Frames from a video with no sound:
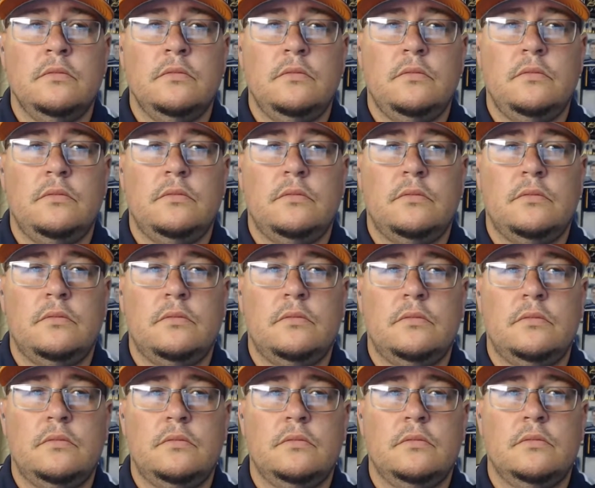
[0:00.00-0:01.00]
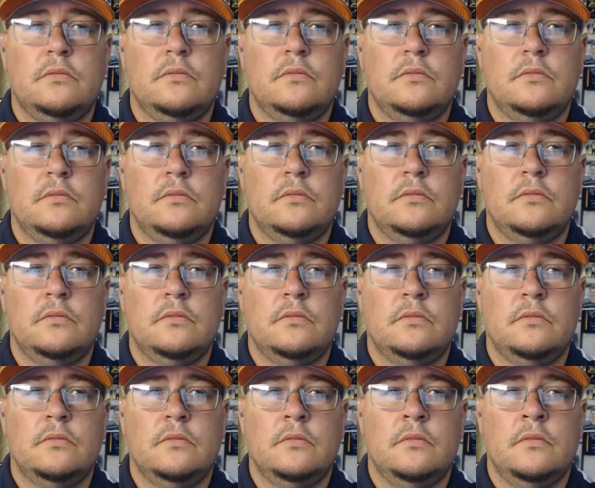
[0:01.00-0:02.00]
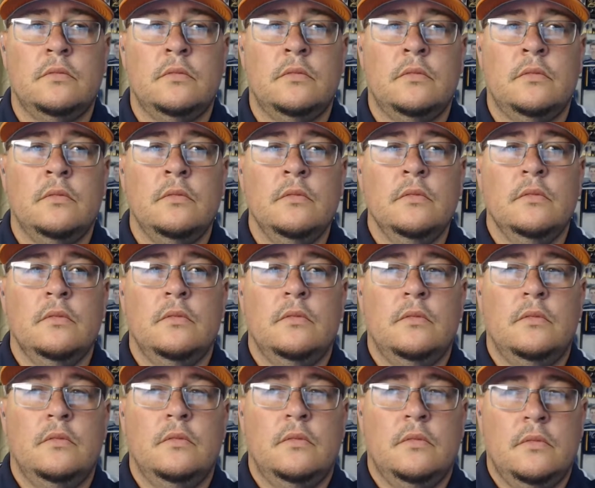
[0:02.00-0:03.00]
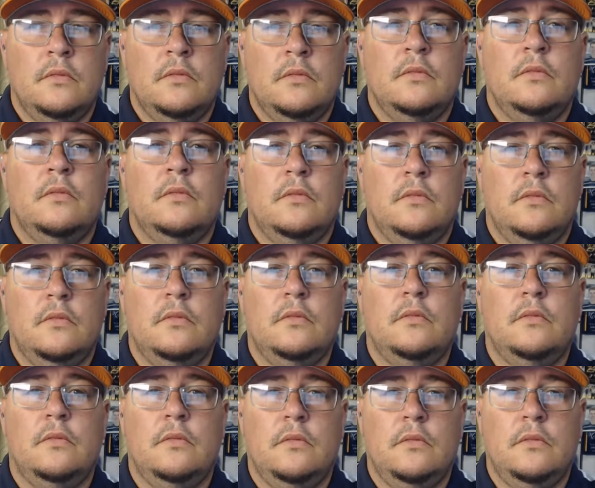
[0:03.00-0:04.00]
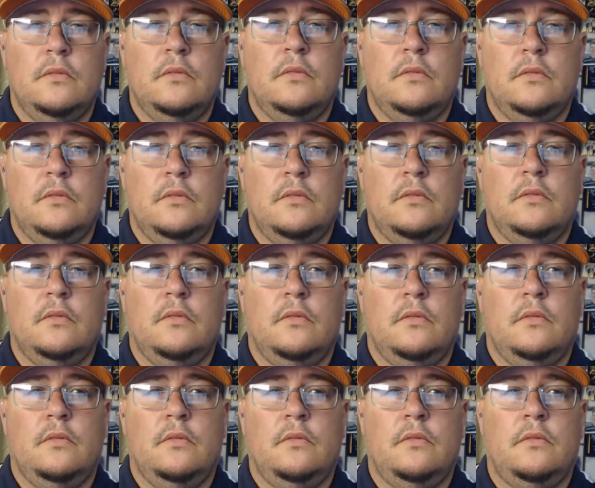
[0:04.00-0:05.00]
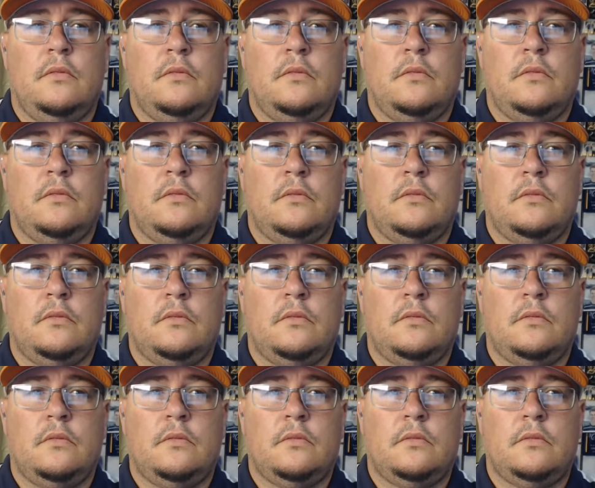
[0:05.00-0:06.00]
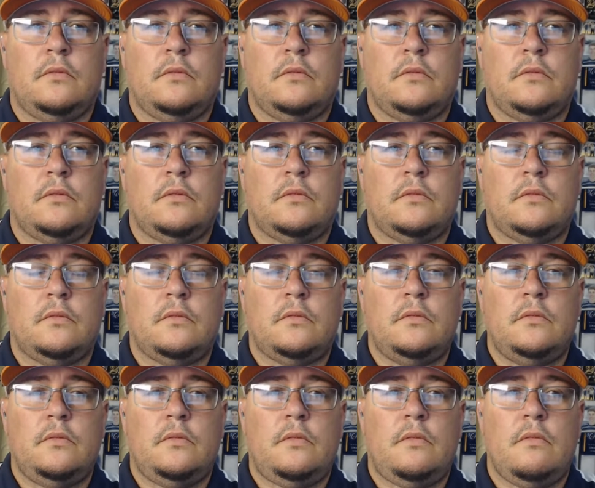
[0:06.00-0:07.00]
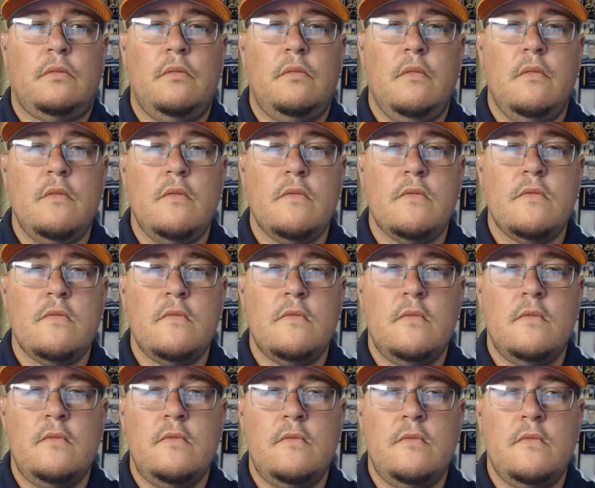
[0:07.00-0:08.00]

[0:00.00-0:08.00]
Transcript: This person isn't speaking.